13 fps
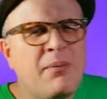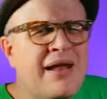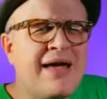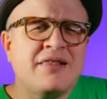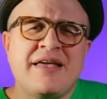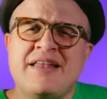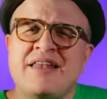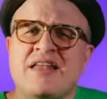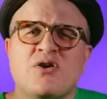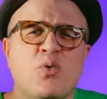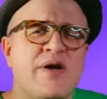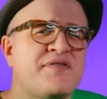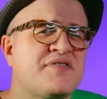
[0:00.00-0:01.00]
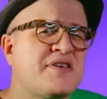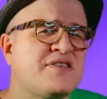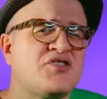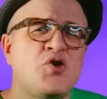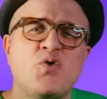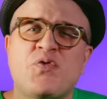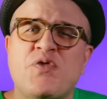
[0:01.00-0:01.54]
Come On Eileen interweaves these
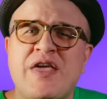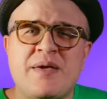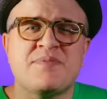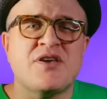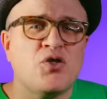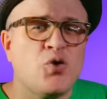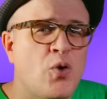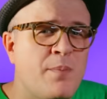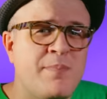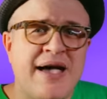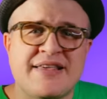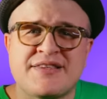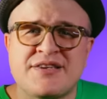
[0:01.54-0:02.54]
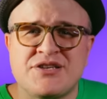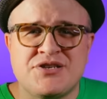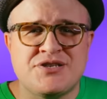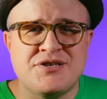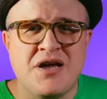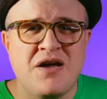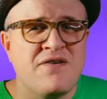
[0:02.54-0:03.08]
two themes into a
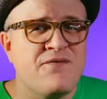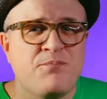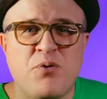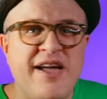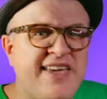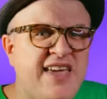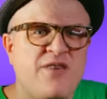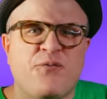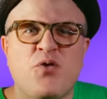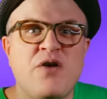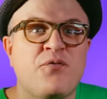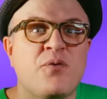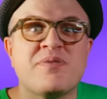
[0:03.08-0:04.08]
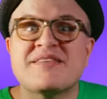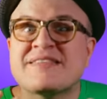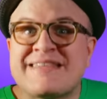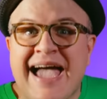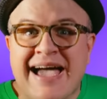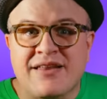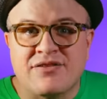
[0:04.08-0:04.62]
message of breaking free from the
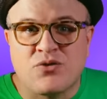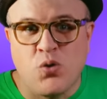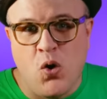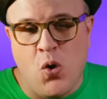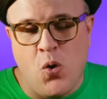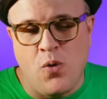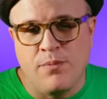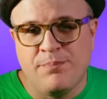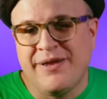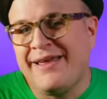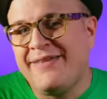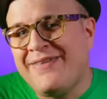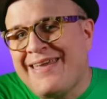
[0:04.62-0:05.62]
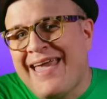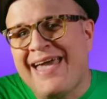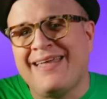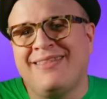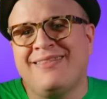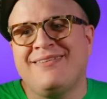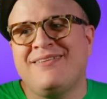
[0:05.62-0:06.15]
status quo. But in the
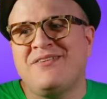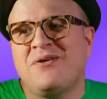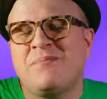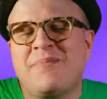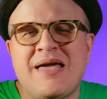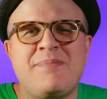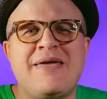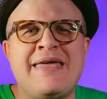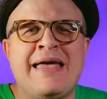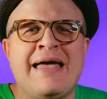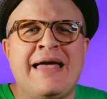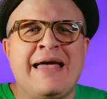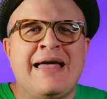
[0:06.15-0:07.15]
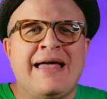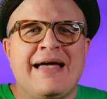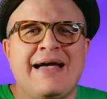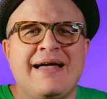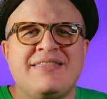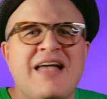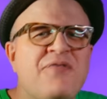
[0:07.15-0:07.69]
end, you know, maybe
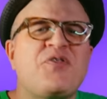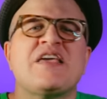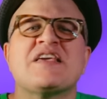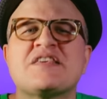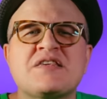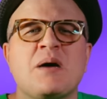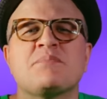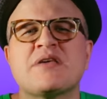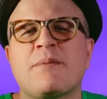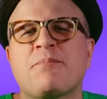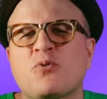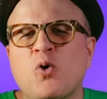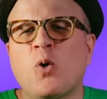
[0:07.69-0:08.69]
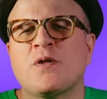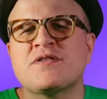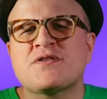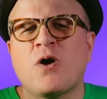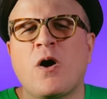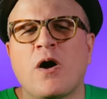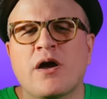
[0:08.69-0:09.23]
uh, nothing sums up
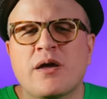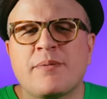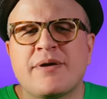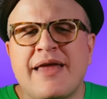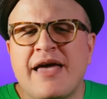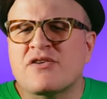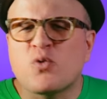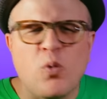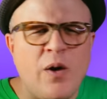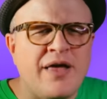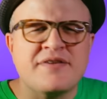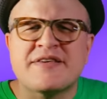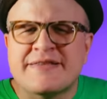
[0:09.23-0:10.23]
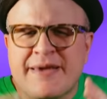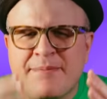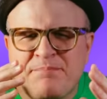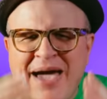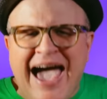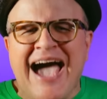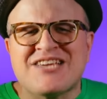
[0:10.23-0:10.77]
Rowland's argument as well as his
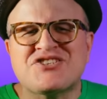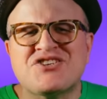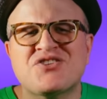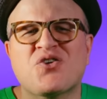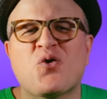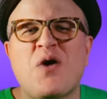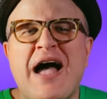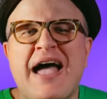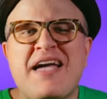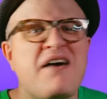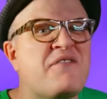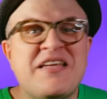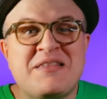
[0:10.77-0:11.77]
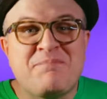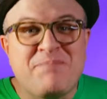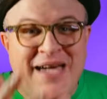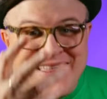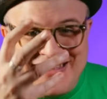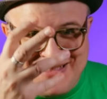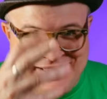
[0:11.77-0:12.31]
impassioned cry of
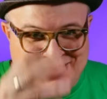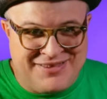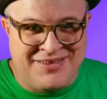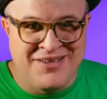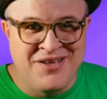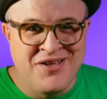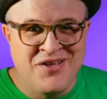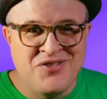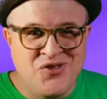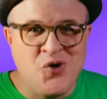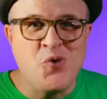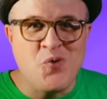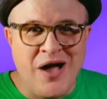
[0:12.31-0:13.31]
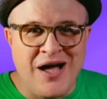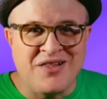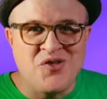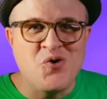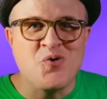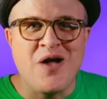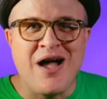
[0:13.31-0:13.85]
independence.
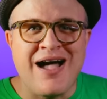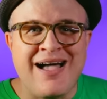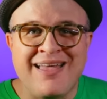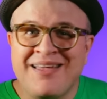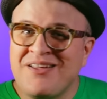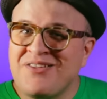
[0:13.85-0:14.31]
Too-Rye-Ay,